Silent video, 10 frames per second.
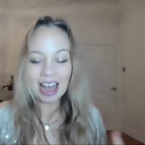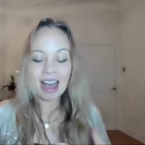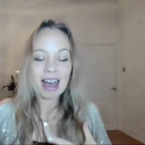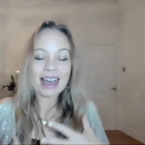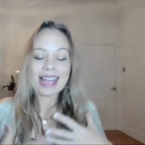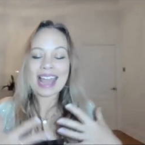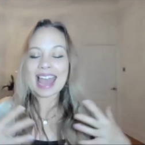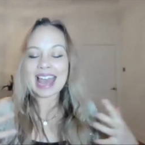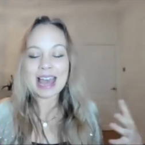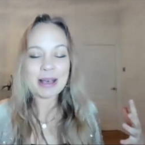I
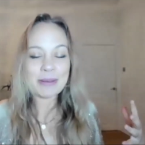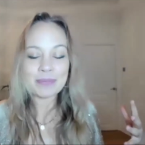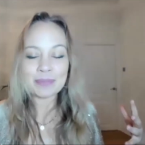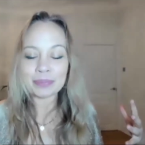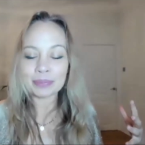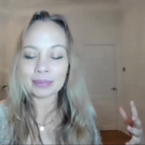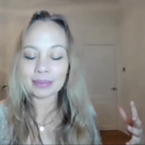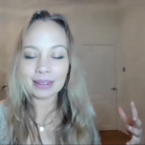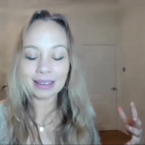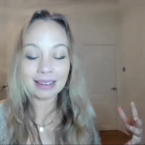am,
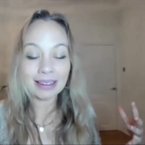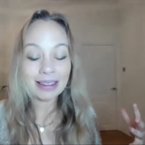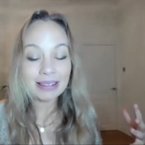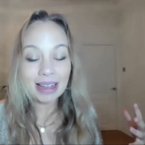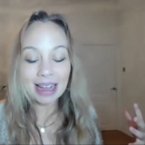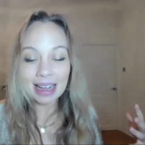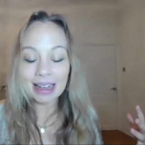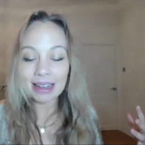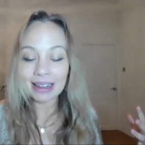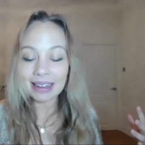
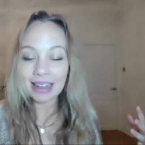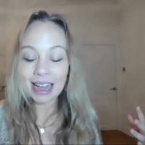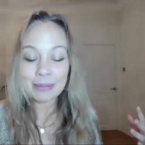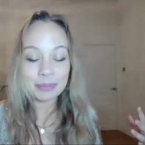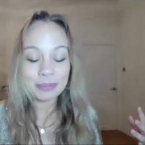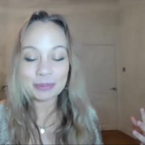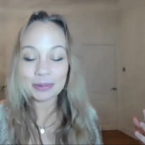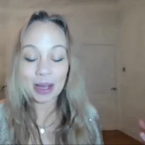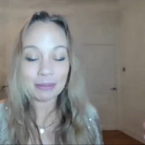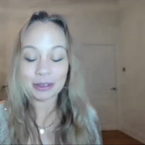I'm
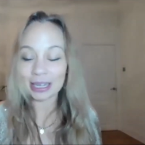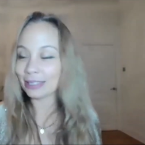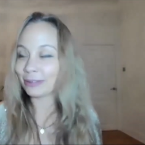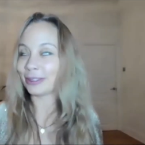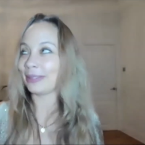graceful.